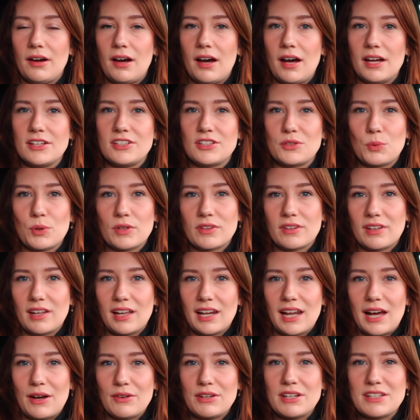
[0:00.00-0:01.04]
I just wasn't
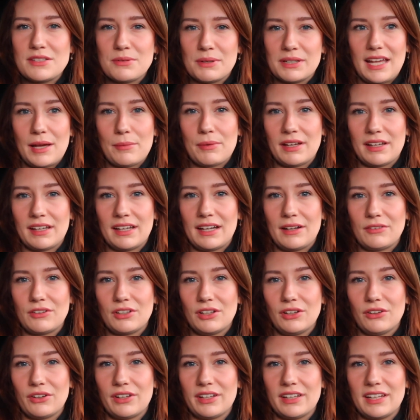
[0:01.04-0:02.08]
allowed it, so I kept going out
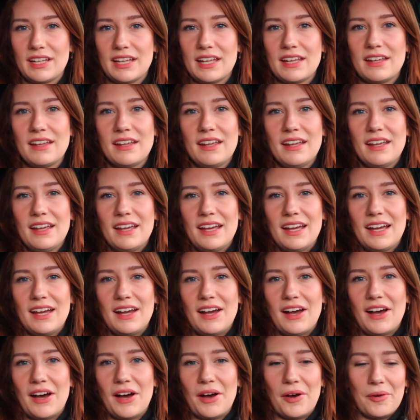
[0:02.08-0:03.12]
to look at it.
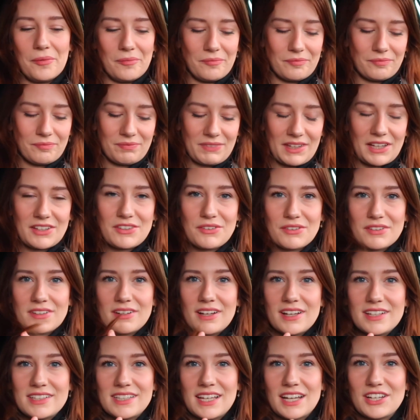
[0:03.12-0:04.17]
So it's
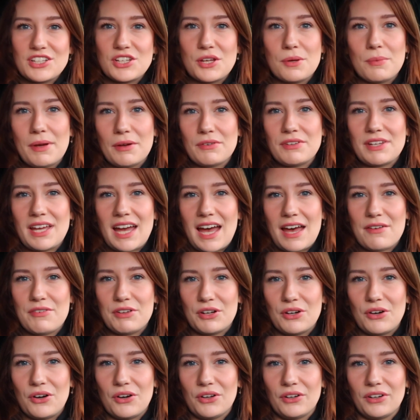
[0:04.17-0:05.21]
nice to actually be able to have
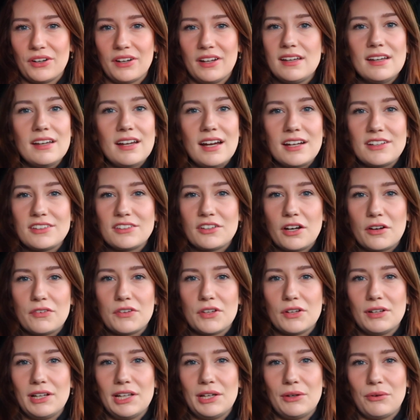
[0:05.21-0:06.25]
it on. I just got a
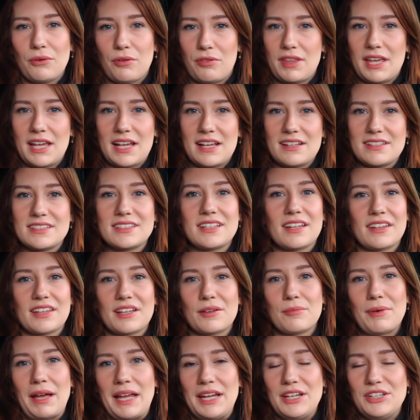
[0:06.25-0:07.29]
few little things,
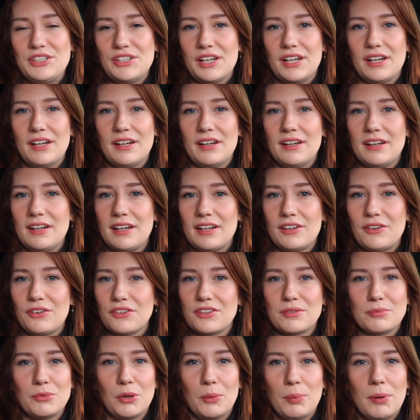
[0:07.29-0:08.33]
nothing major. I
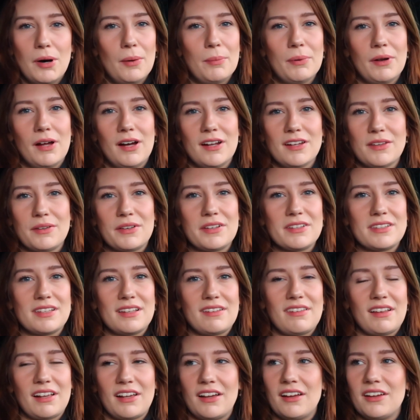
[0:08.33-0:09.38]
got some more pot plants because
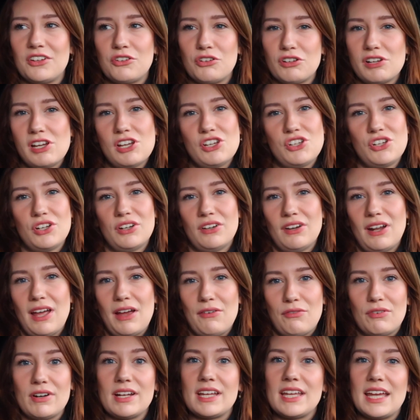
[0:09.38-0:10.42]
that's like a tradition
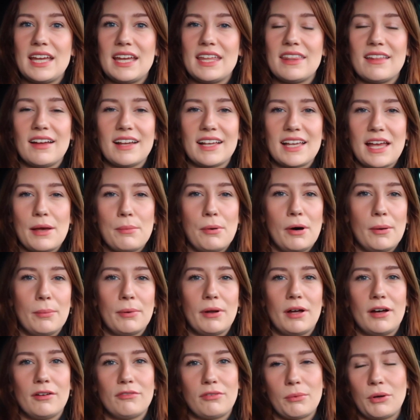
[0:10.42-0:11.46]
every year that I get a pot
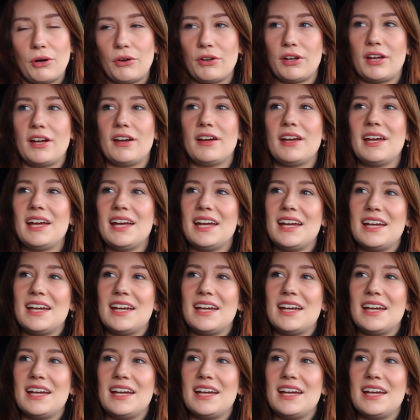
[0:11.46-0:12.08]
plant from Connor.